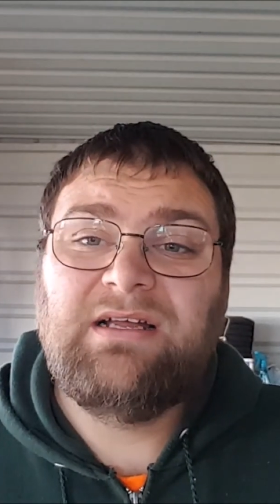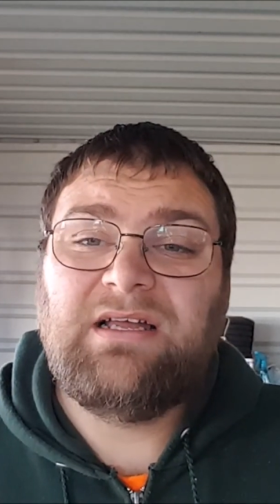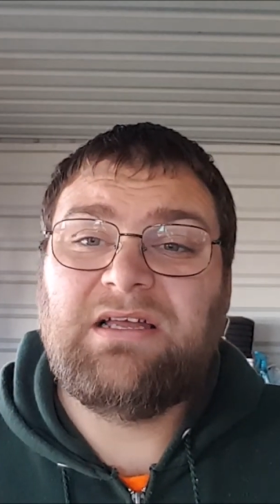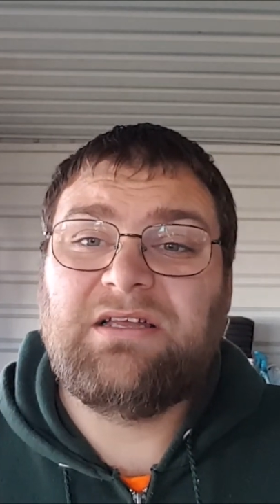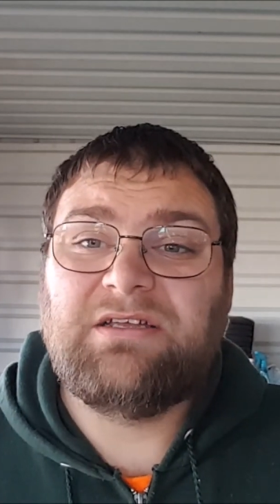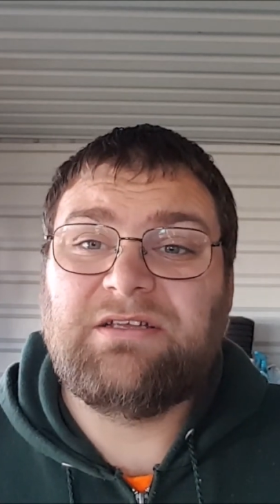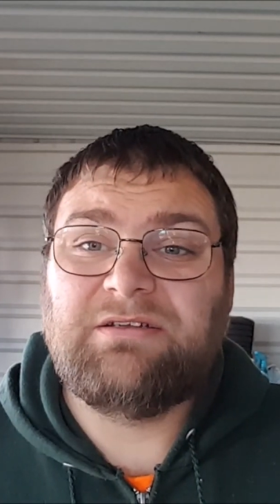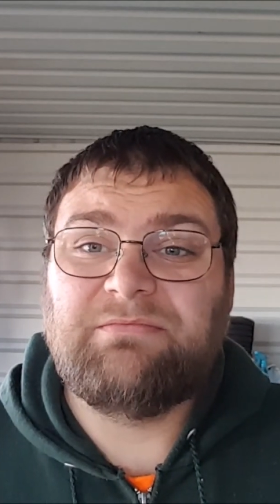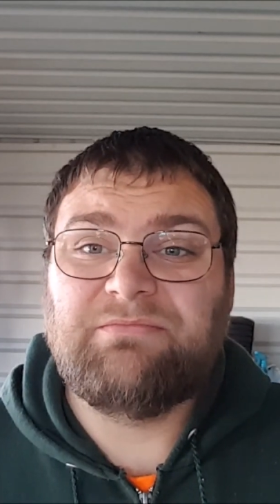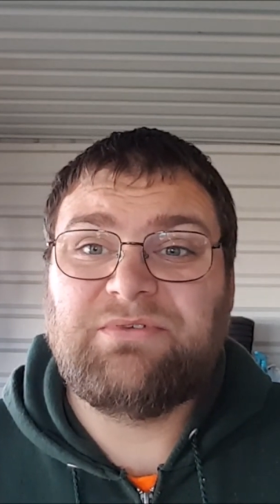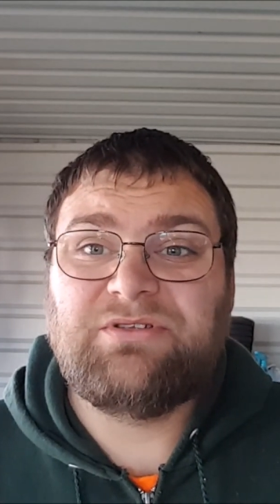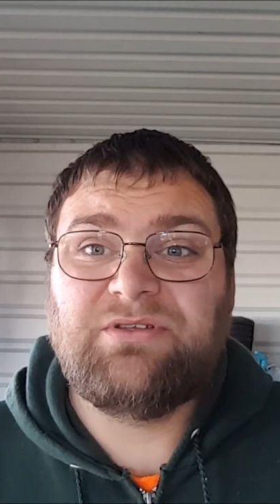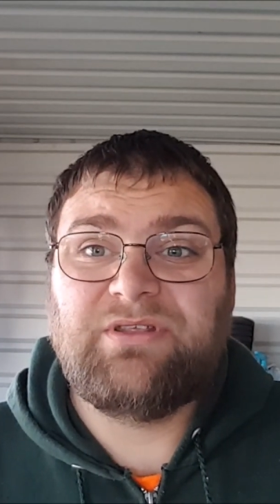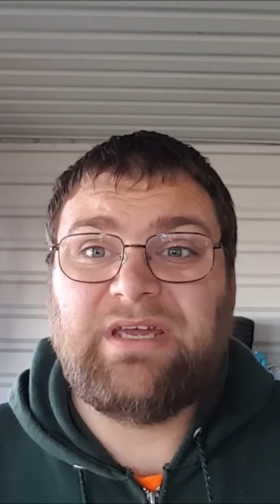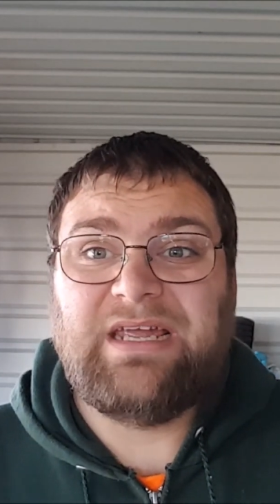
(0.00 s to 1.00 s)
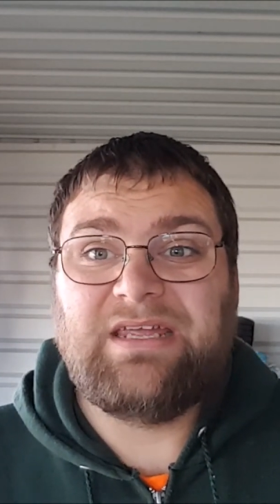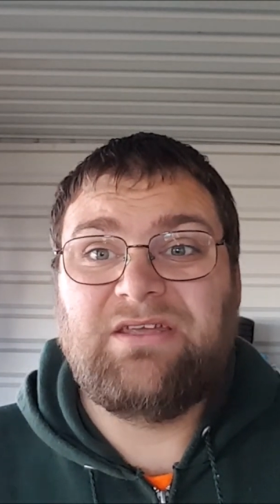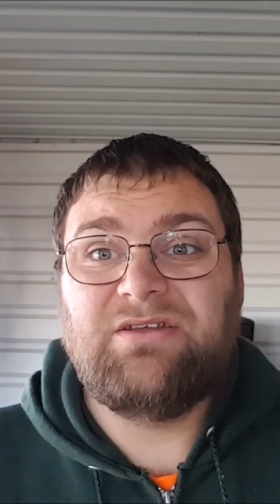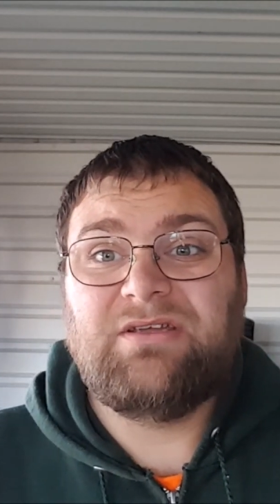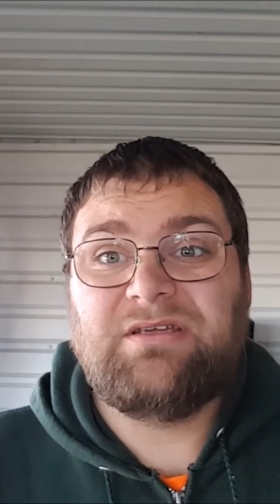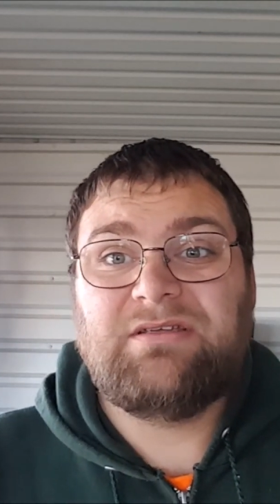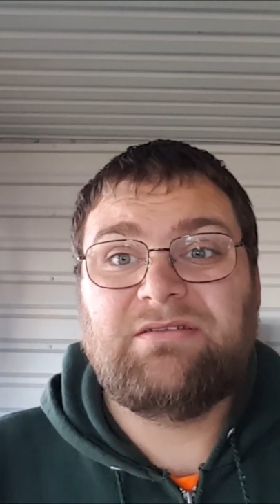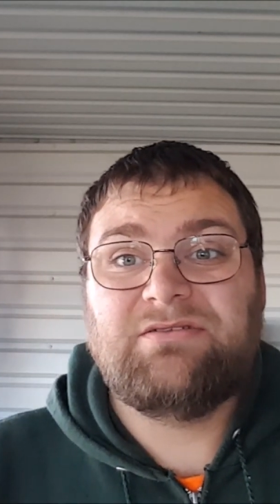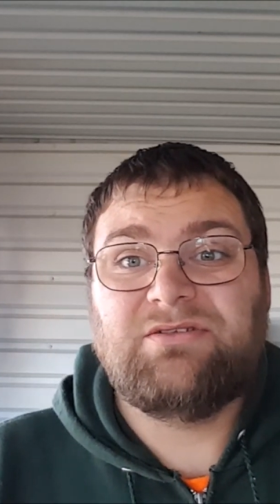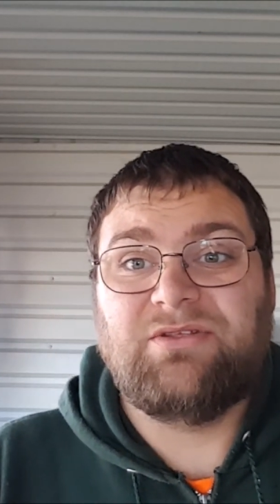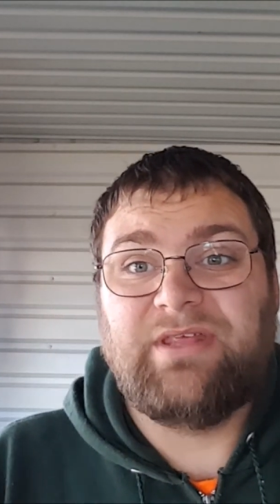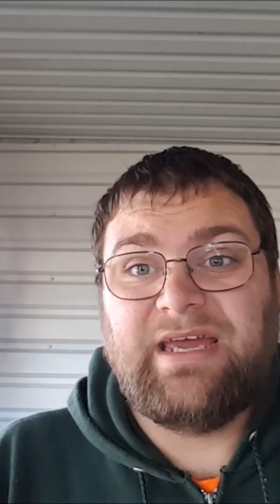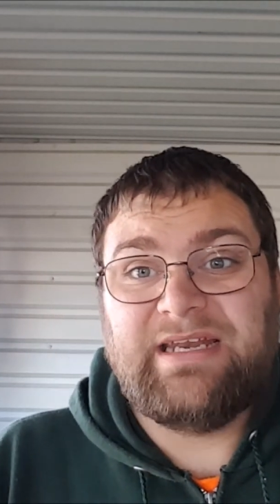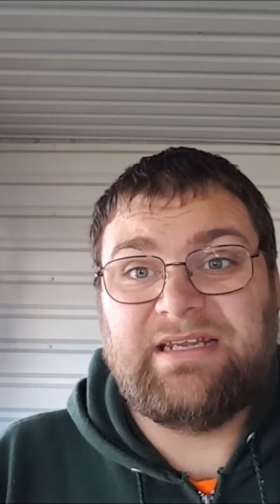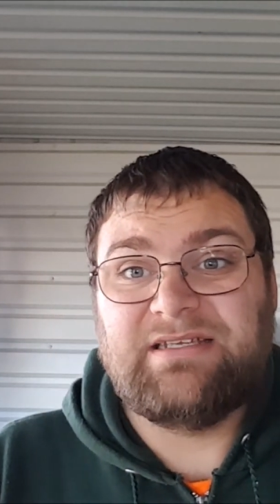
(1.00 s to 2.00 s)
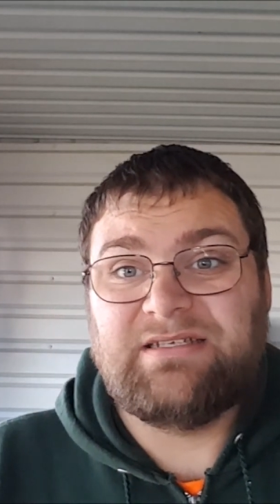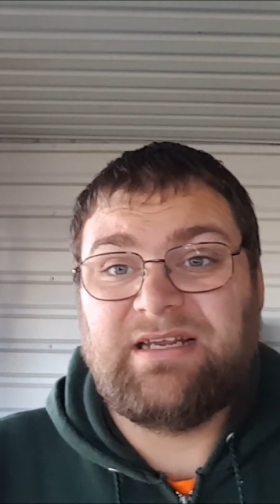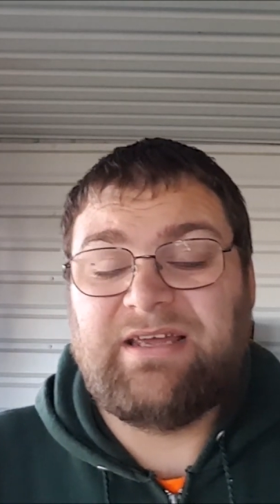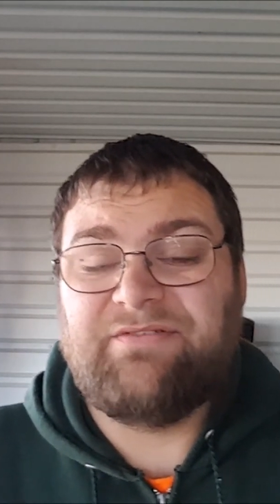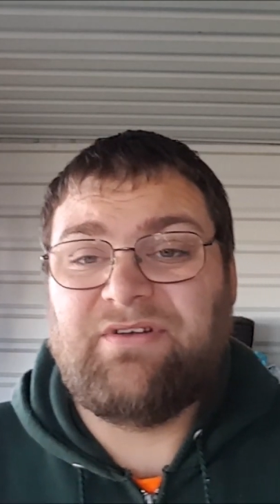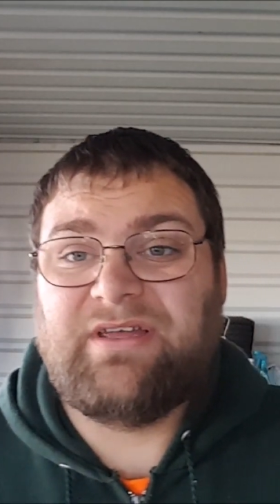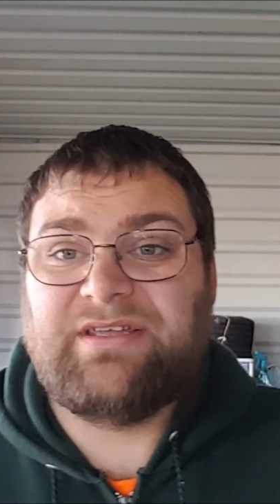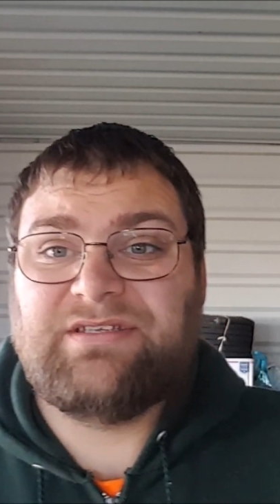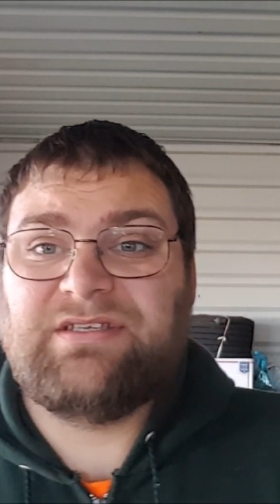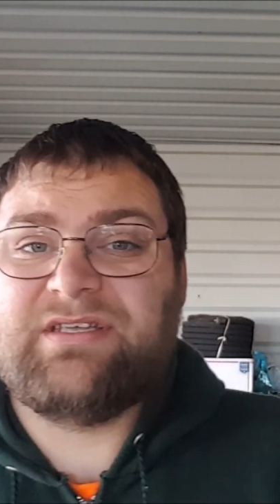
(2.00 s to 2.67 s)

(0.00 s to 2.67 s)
so that doesn't have ice,